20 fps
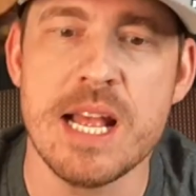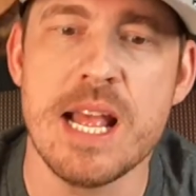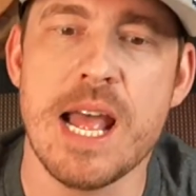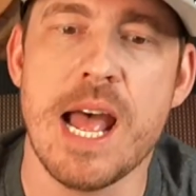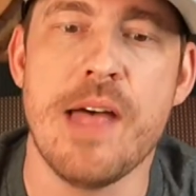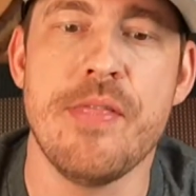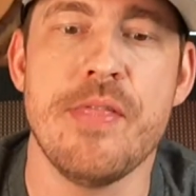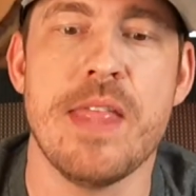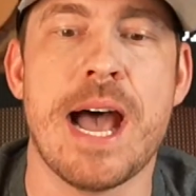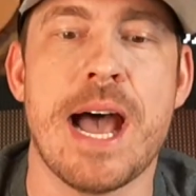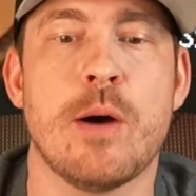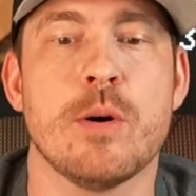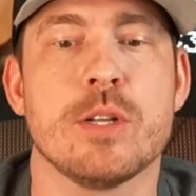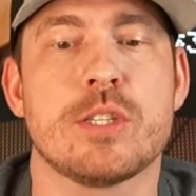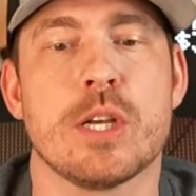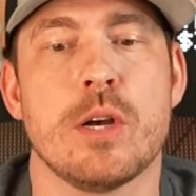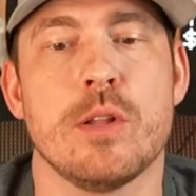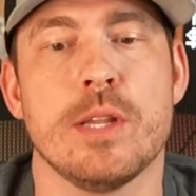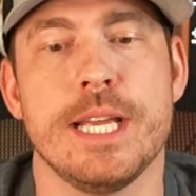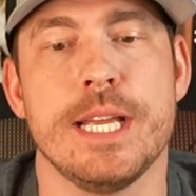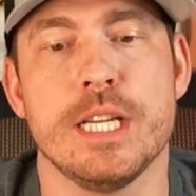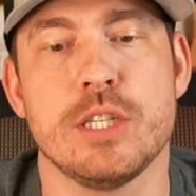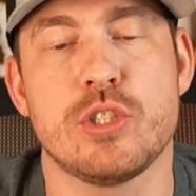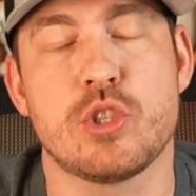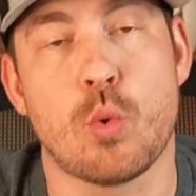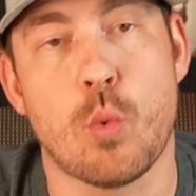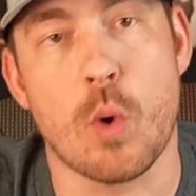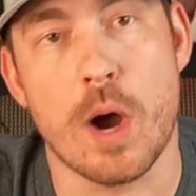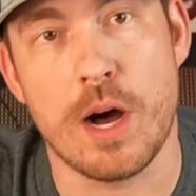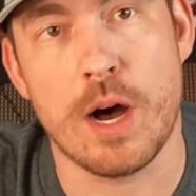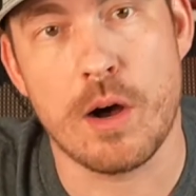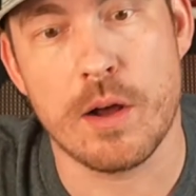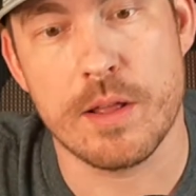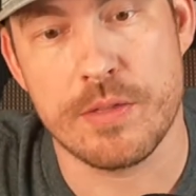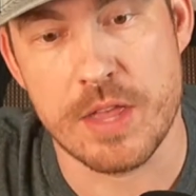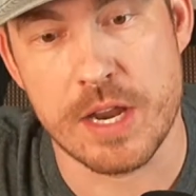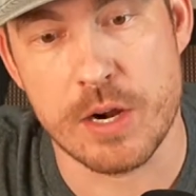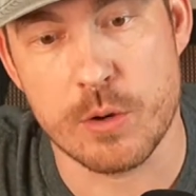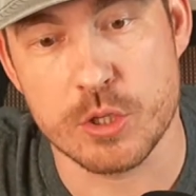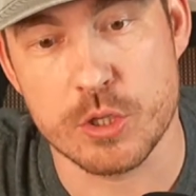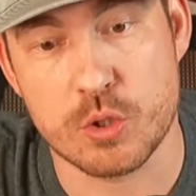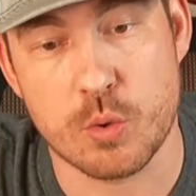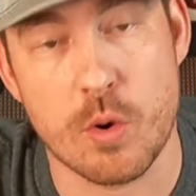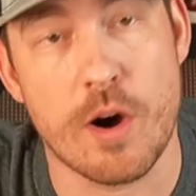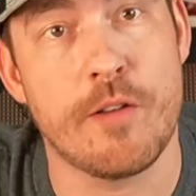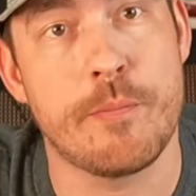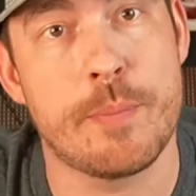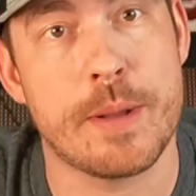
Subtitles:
And now it's only 12. Then it was 12